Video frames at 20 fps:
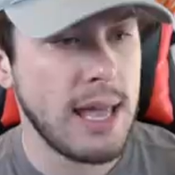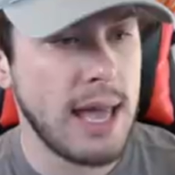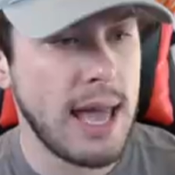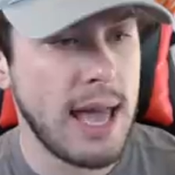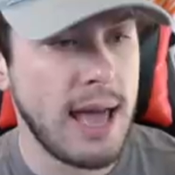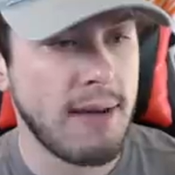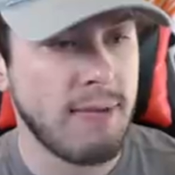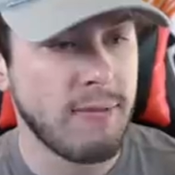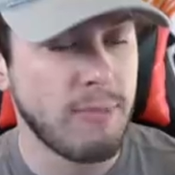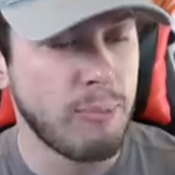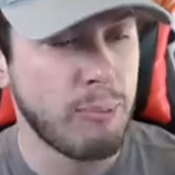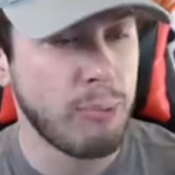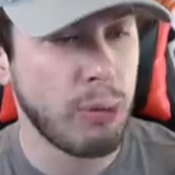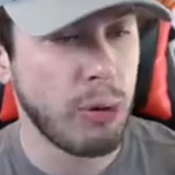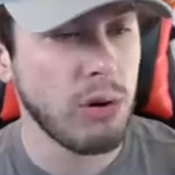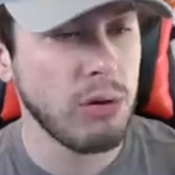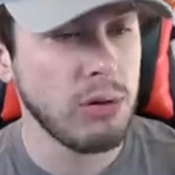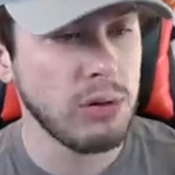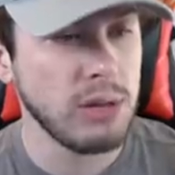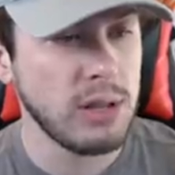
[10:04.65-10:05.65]
have
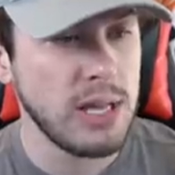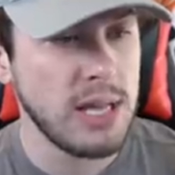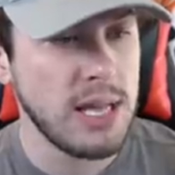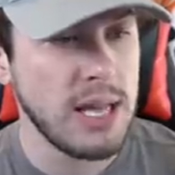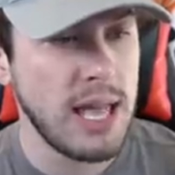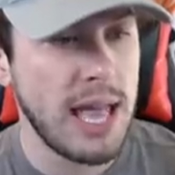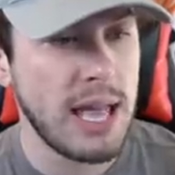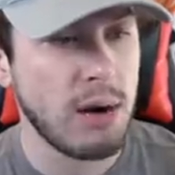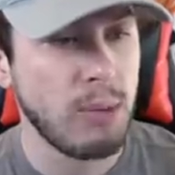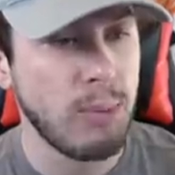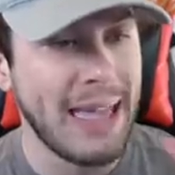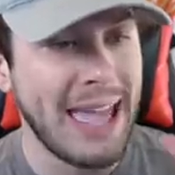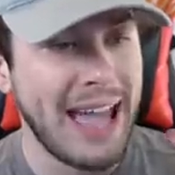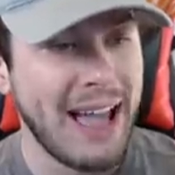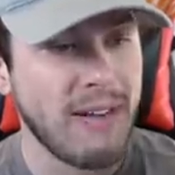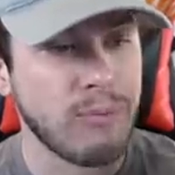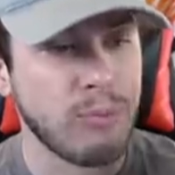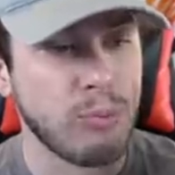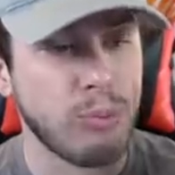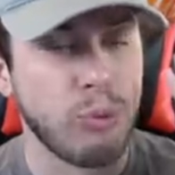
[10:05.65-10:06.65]
Burnley and we
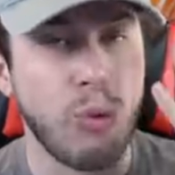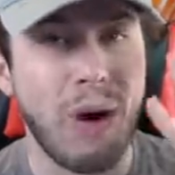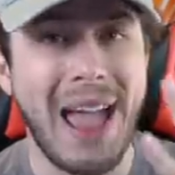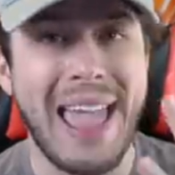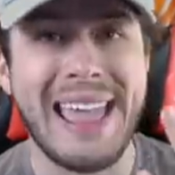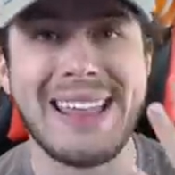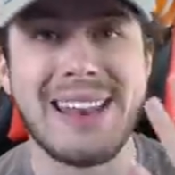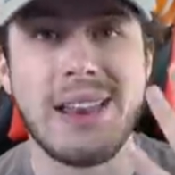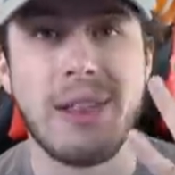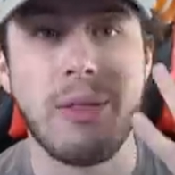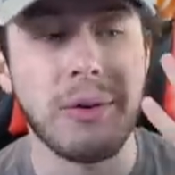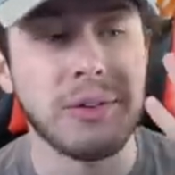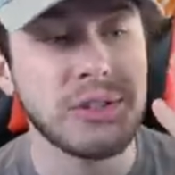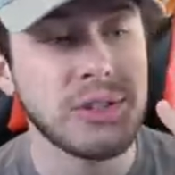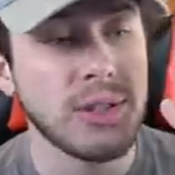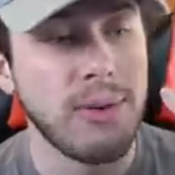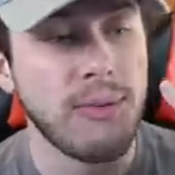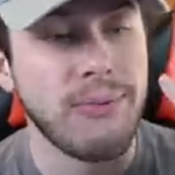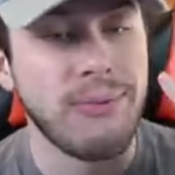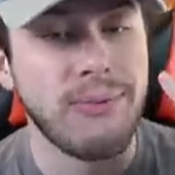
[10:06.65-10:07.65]
have Brighton. Those
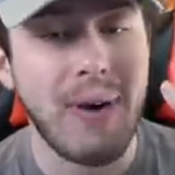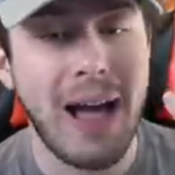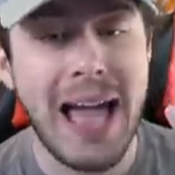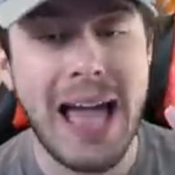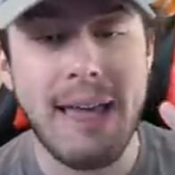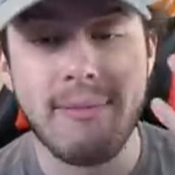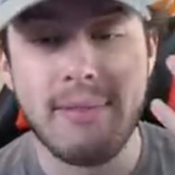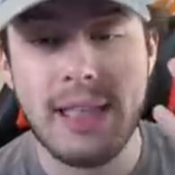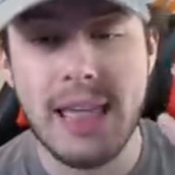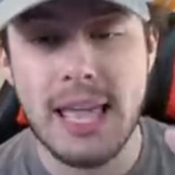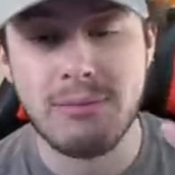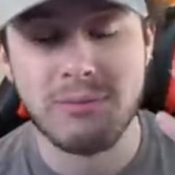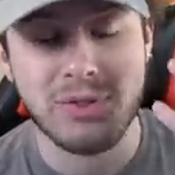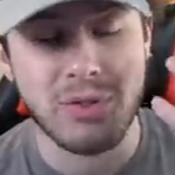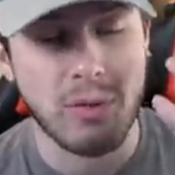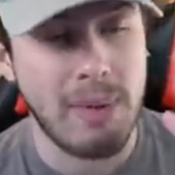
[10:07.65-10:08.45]
are the five teams